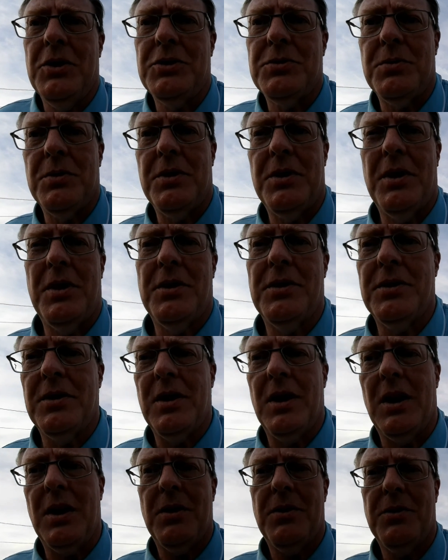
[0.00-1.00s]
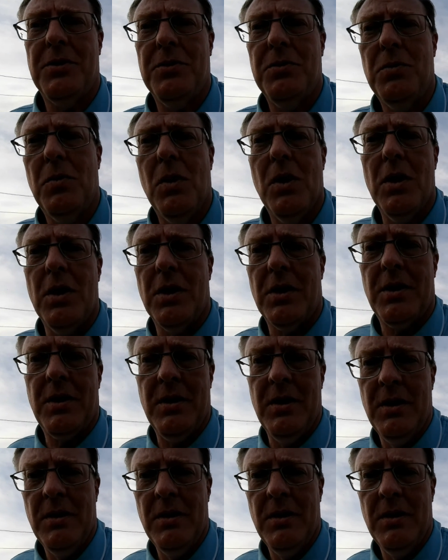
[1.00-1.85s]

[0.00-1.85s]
one another to work